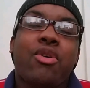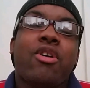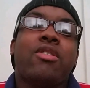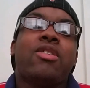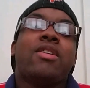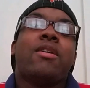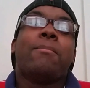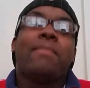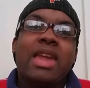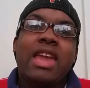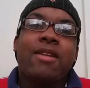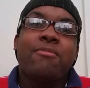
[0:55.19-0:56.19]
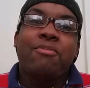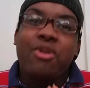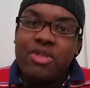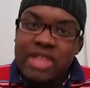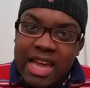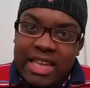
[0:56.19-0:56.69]
our main
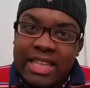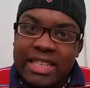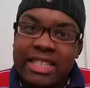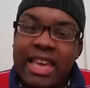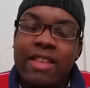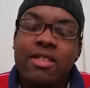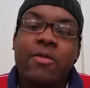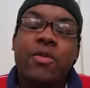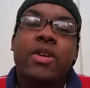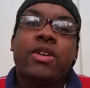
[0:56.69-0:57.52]
protagonist, get